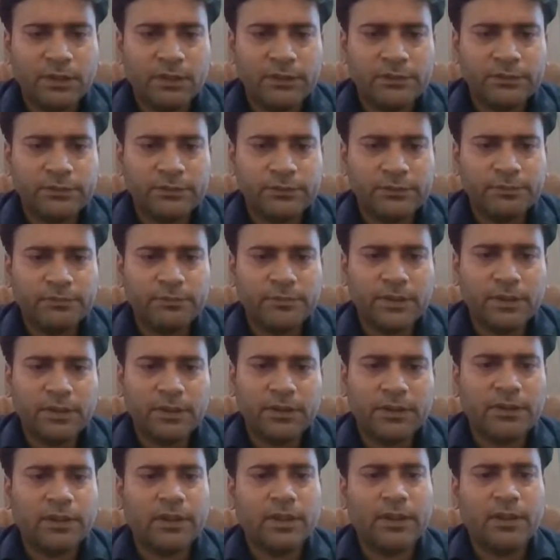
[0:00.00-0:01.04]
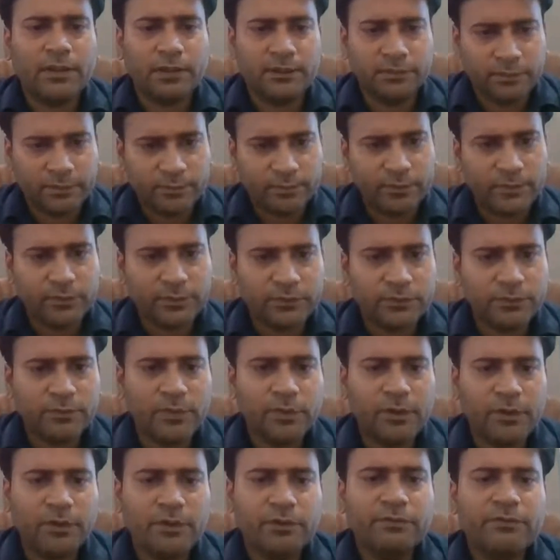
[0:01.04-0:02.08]
So
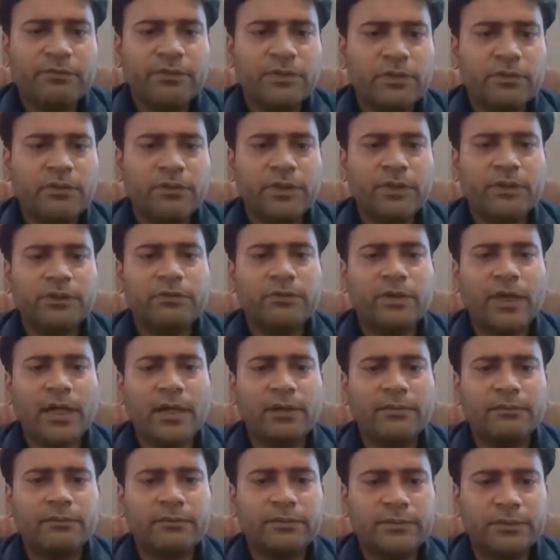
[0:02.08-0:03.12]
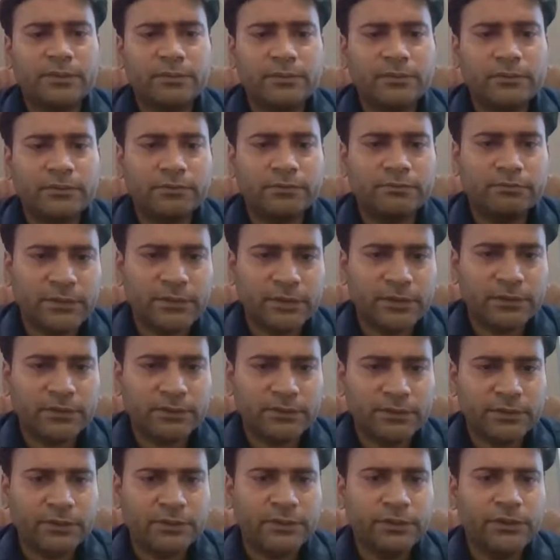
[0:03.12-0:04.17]
tomorrow we will going to have
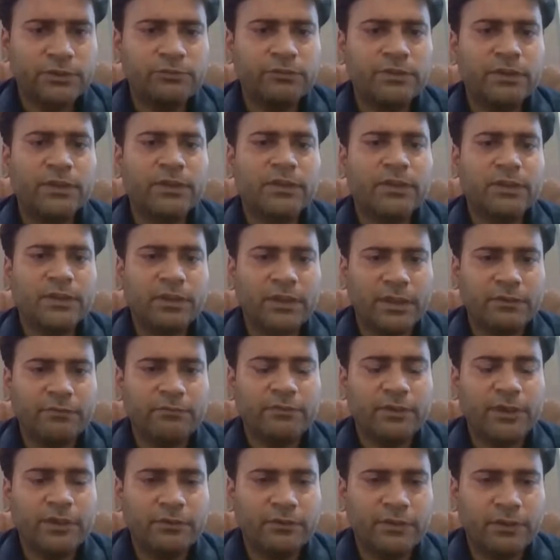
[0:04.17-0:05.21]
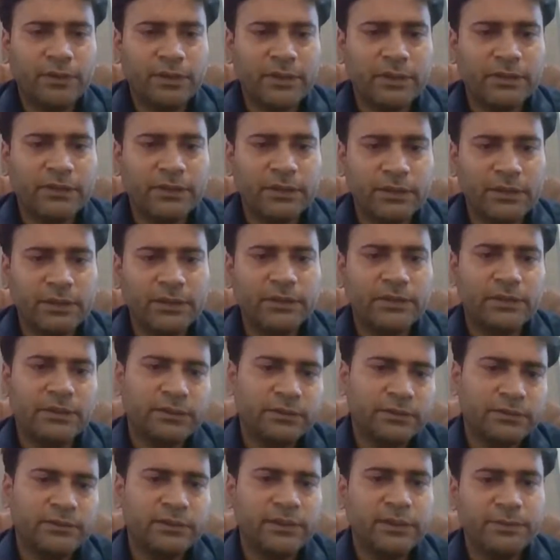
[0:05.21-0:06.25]
Q1 FY23
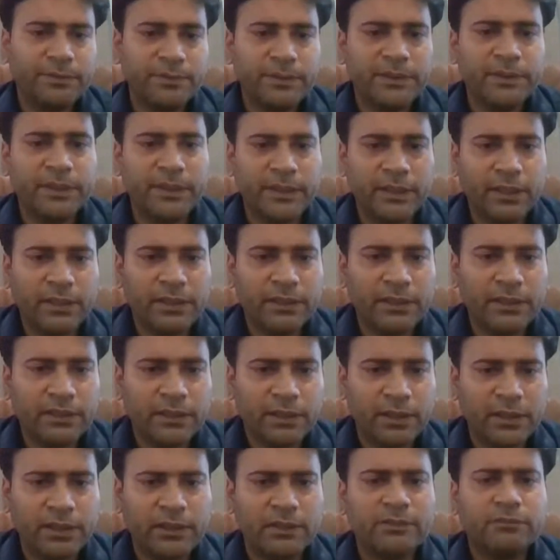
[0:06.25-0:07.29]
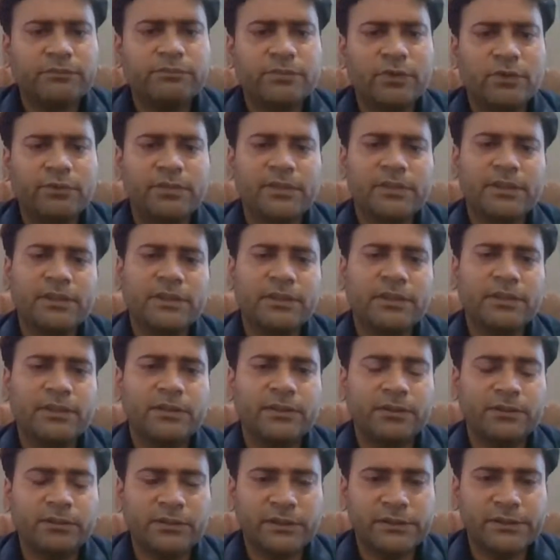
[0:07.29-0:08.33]
GDP data, and obviously
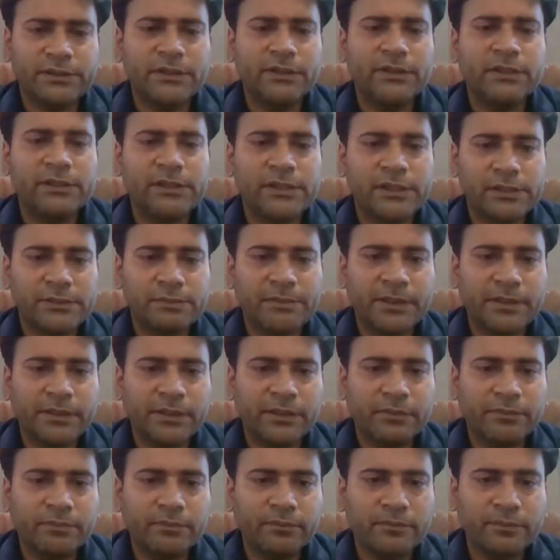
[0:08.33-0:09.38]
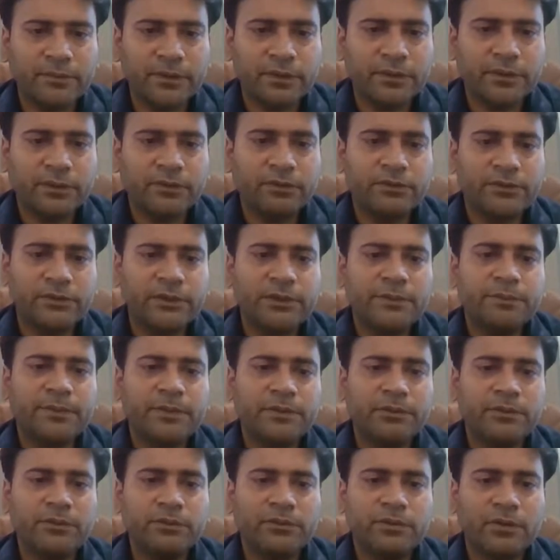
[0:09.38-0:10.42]
the street is expecting GDP
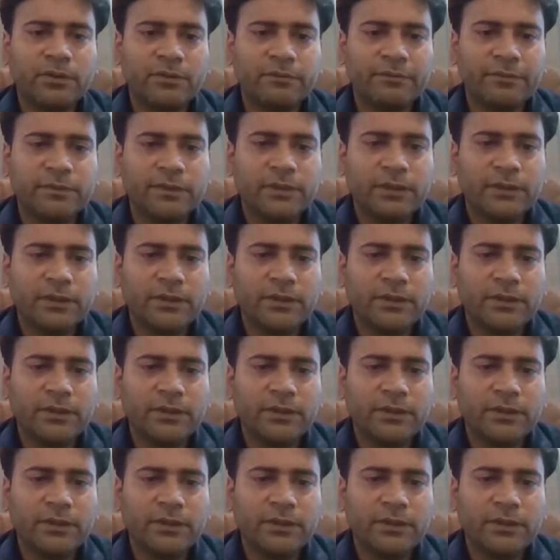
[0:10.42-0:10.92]
growth of